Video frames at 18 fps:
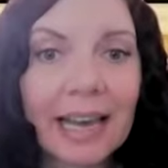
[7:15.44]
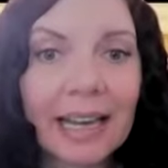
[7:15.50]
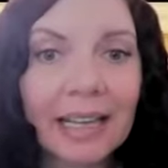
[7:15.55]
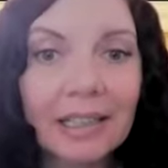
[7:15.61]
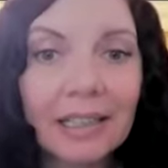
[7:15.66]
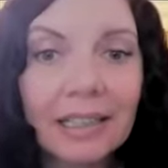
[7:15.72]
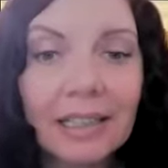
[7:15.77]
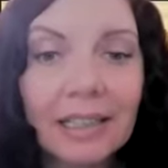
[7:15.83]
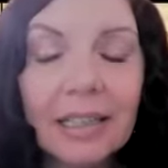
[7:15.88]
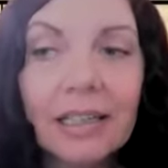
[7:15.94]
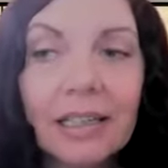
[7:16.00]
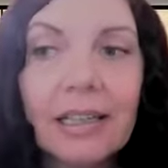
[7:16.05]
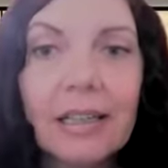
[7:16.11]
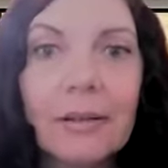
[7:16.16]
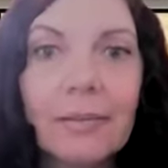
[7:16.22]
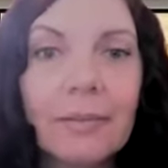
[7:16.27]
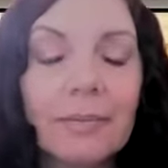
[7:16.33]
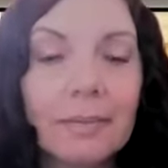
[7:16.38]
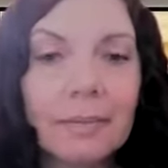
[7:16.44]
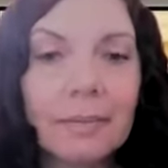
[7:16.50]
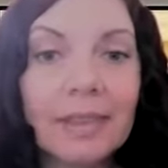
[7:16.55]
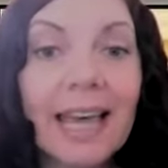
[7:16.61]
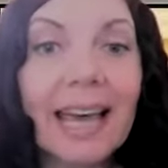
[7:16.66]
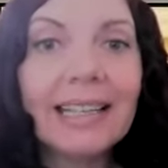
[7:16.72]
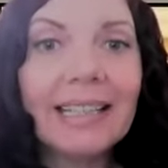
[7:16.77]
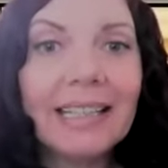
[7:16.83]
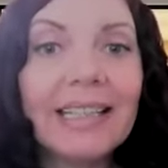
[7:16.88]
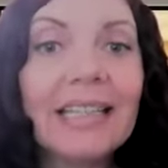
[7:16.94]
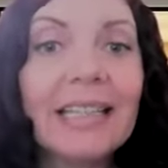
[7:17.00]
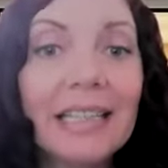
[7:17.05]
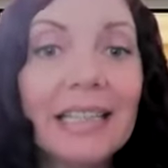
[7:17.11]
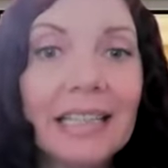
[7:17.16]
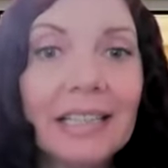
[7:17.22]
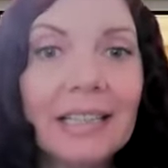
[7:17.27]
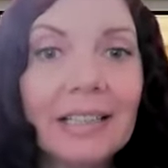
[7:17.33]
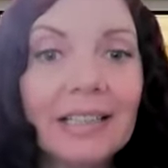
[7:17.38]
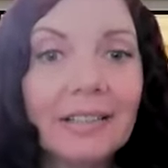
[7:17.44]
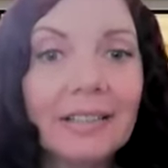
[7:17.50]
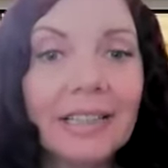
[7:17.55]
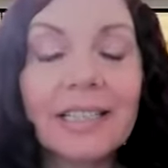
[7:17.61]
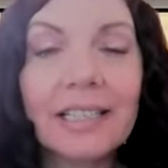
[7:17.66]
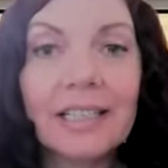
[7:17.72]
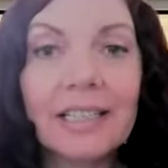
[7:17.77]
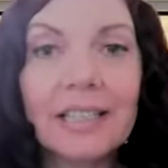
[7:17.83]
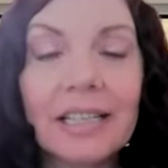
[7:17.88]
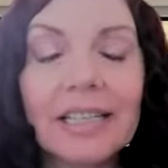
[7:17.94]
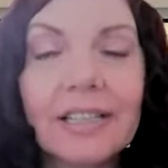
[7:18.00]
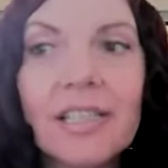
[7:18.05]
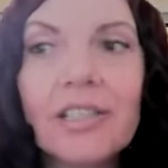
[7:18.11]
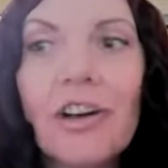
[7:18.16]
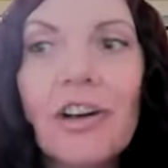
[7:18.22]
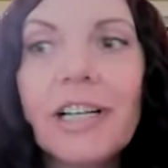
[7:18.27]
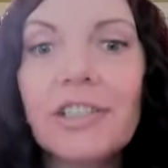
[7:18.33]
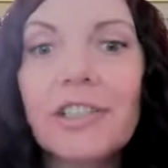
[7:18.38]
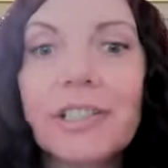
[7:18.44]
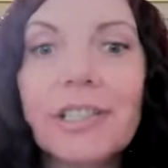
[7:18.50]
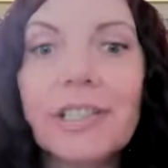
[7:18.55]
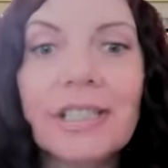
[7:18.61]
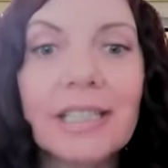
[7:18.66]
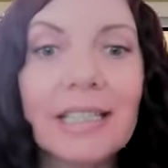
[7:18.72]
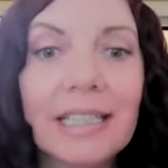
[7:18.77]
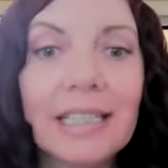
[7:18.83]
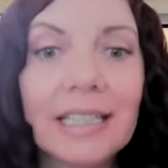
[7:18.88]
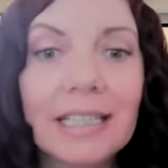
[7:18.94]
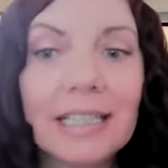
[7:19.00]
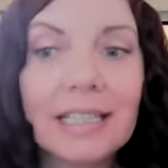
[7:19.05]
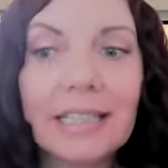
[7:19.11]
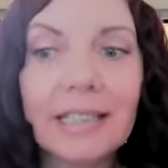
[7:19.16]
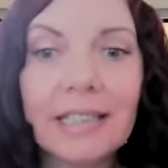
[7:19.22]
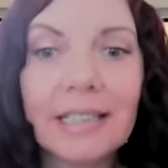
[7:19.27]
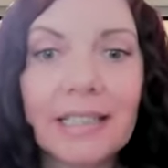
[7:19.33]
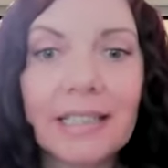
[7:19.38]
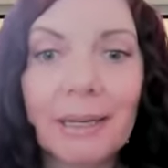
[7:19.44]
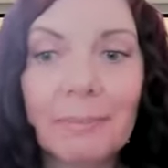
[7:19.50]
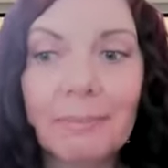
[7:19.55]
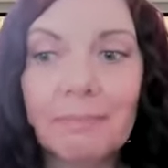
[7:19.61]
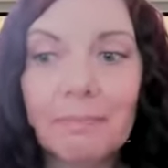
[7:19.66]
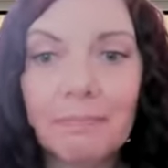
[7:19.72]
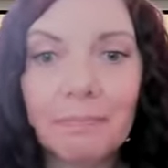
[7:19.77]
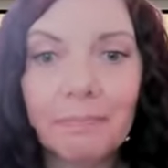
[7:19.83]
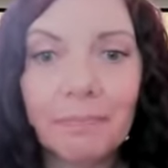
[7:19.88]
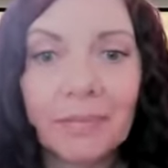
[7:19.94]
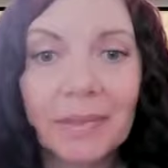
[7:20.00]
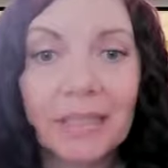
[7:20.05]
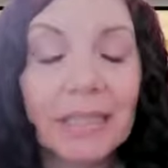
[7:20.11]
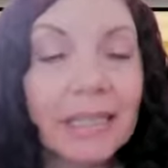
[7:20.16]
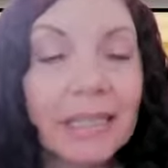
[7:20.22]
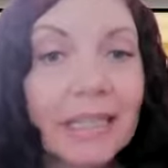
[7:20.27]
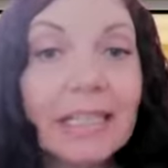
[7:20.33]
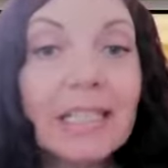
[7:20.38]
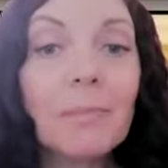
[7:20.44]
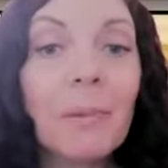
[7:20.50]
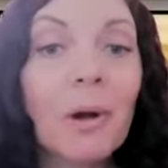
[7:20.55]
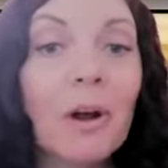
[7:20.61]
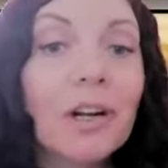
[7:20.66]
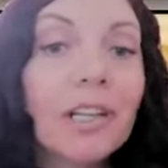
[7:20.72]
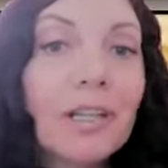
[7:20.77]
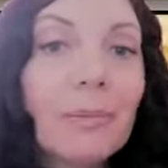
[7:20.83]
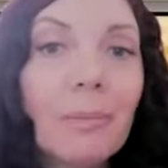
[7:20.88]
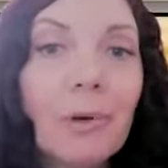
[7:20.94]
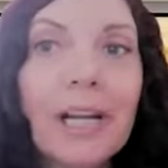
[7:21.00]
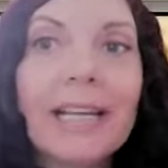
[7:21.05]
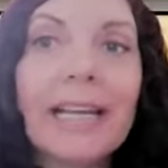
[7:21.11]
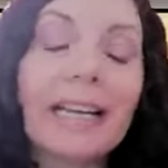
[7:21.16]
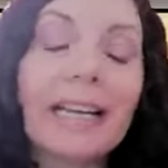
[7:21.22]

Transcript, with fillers: it's that that need. It's it's not just a need. It's um it's part of the